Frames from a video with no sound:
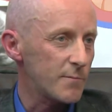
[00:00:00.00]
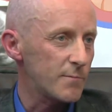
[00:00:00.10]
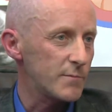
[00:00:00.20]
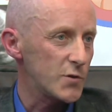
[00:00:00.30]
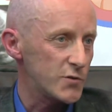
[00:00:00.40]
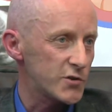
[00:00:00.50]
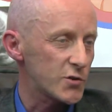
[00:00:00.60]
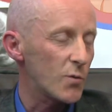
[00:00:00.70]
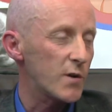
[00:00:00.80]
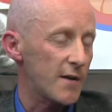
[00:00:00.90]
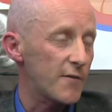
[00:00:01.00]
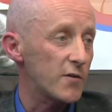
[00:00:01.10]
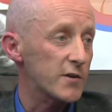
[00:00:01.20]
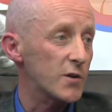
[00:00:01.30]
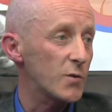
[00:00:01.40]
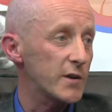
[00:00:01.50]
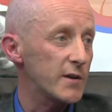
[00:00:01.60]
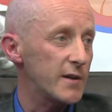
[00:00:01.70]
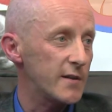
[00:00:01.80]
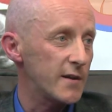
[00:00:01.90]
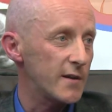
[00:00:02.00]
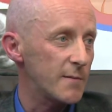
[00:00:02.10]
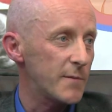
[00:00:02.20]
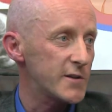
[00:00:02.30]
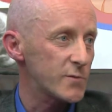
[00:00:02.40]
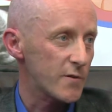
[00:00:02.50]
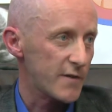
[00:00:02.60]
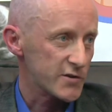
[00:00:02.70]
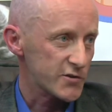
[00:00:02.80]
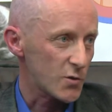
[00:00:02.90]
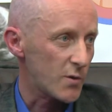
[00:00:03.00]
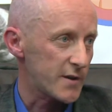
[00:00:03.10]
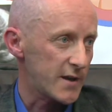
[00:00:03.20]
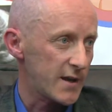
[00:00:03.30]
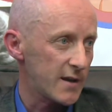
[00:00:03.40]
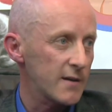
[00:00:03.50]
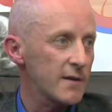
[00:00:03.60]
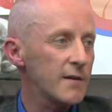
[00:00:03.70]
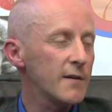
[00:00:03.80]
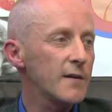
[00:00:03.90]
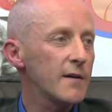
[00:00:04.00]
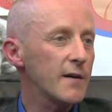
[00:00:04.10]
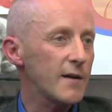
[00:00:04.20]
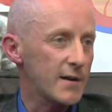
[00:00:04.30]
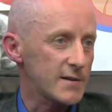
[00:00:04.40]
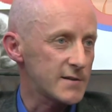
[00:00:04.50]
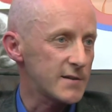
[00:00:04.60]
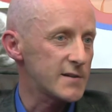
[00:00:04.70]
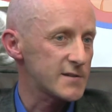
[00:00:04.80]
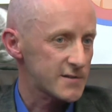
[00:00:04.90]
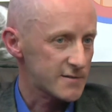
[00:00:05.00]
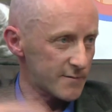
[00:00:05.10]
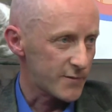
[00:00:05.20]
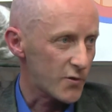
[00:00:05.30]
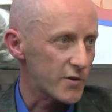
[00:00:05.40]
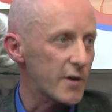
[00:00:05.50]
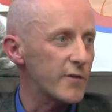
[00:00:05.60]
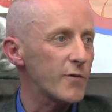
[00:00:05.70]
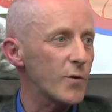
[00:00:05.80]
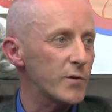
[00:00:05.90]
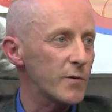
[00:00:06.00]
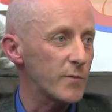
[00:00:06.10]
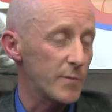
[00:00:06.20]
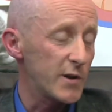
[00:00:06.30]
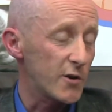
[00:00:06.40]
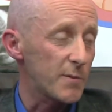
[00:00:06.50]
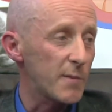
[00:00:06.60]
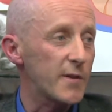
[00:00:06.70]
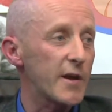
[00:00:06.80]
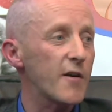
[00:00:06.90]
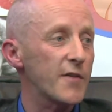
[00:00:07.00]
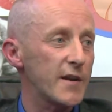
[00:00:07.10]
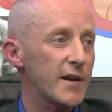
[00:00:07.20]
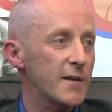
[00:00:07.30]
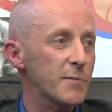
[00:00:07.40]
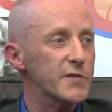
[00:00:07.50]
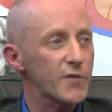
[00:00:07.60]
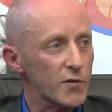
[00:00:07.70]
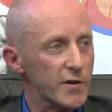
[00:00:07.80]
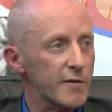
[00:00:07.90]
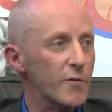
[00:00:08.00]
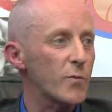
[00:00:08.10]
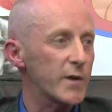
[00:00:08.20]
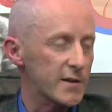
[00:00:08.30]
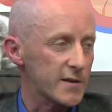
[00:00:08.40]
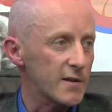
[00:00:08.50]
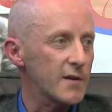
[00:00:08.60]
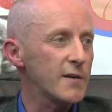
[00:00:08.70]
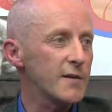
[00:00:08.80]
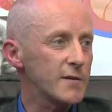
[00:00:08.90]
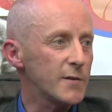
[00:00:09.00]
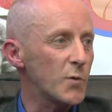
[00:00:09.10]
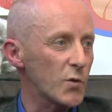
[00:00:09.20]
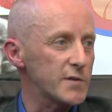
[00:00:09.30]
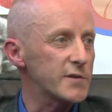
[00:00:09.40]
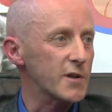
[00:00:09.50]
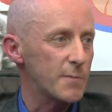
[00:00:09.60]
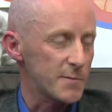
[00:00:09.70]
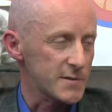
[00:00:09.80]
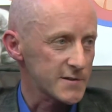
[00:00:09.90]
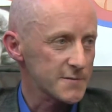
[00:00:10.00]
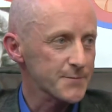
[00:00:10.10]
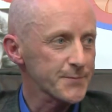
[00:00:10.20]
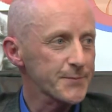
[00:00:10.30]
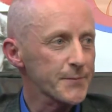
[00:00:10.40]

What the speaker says: usually have all the clothing in the menswear fashion show on the day, and it's further down the road. We meet up people there on the day, but it's further down the road we get the bookings and the commitments. And